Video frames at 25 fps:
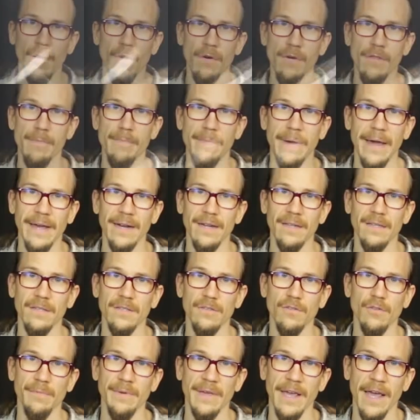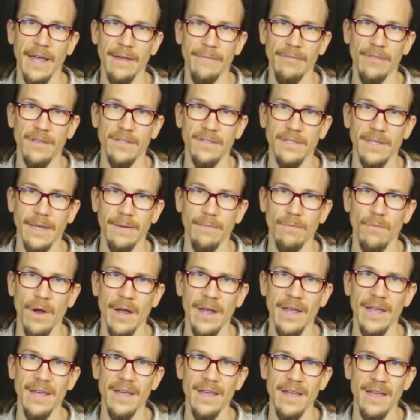both pedals to behave the same
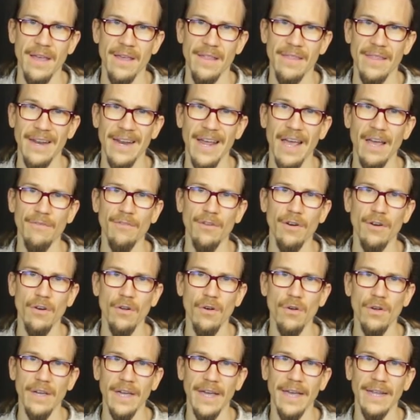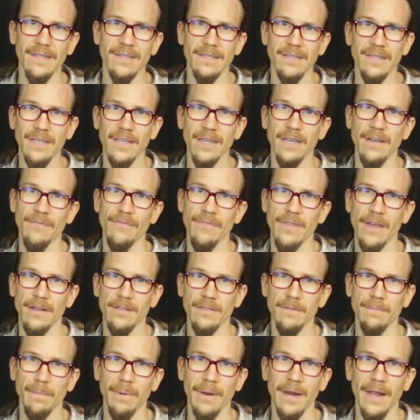way, then have a look and see if
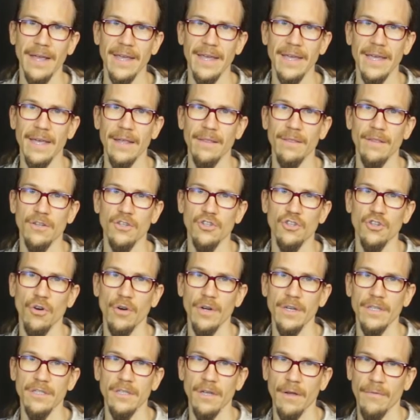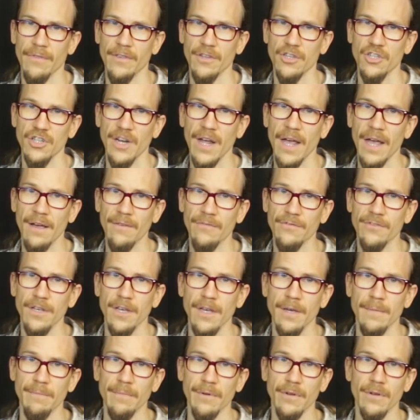there's play in the joints of the shaft
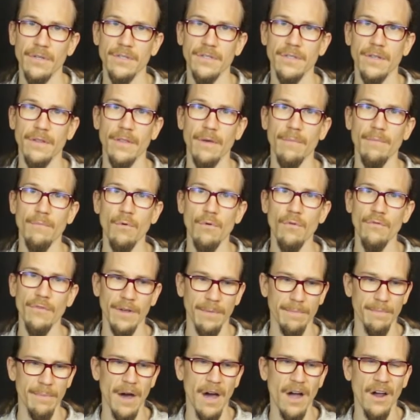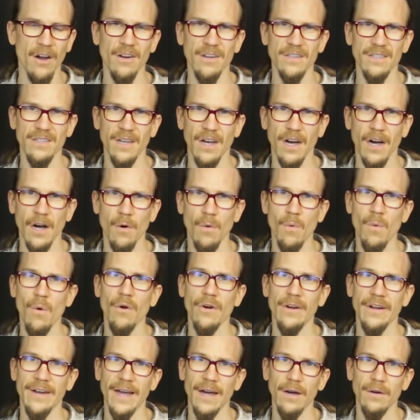because the moving parts are
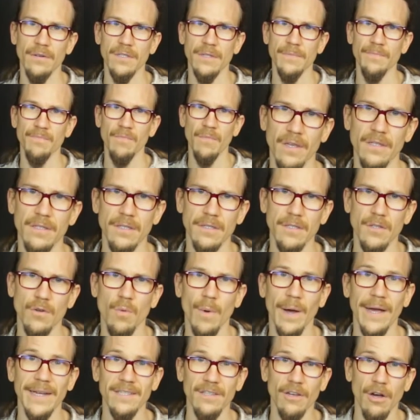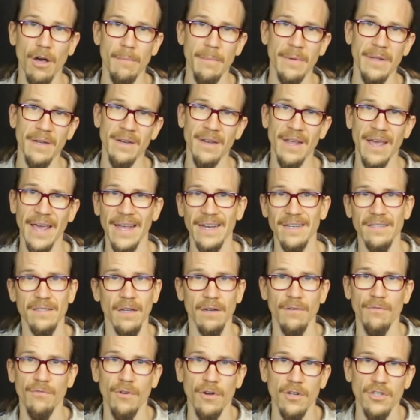worn out. This is quite common and
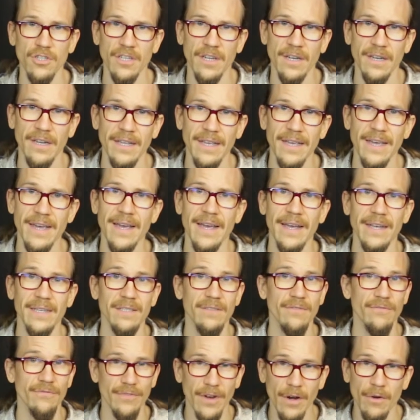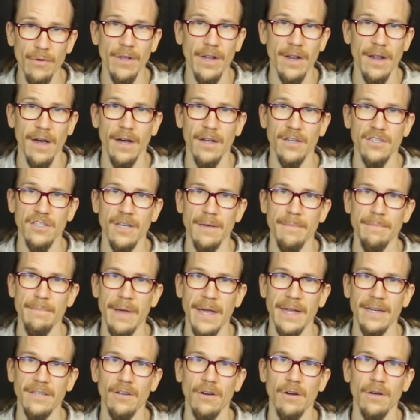unfortunately has a very large
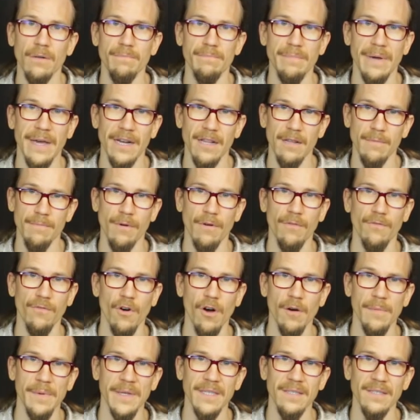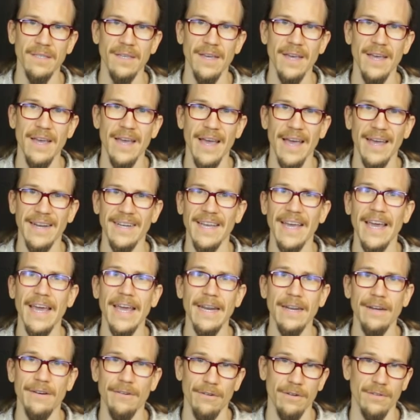impact on pedal performance and
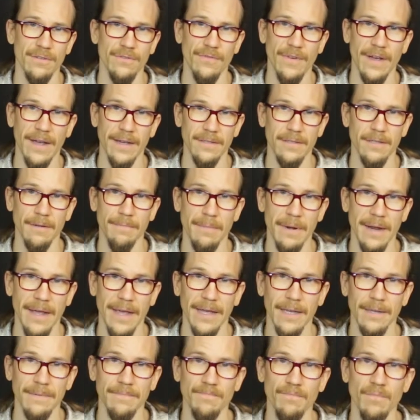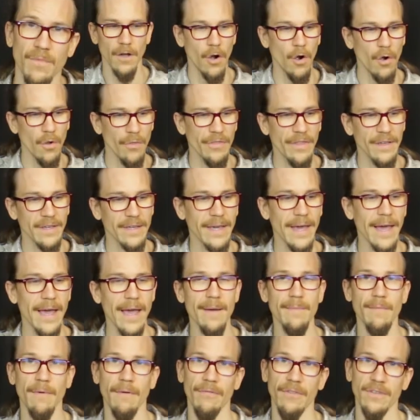hinders faster playing. Hold the
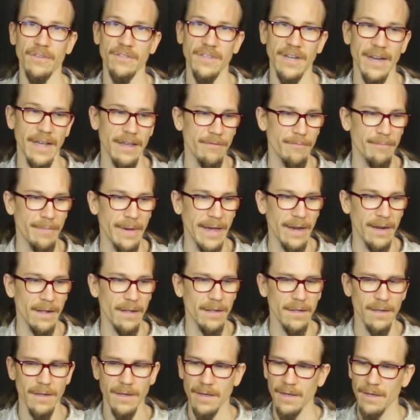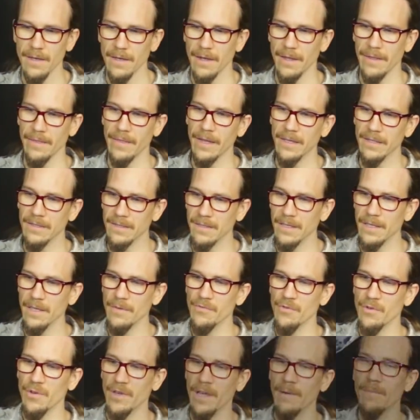cam of the slave pedal and then see
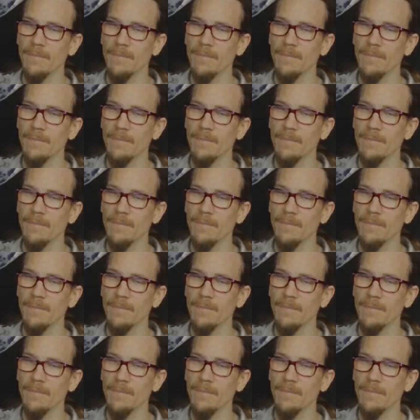if you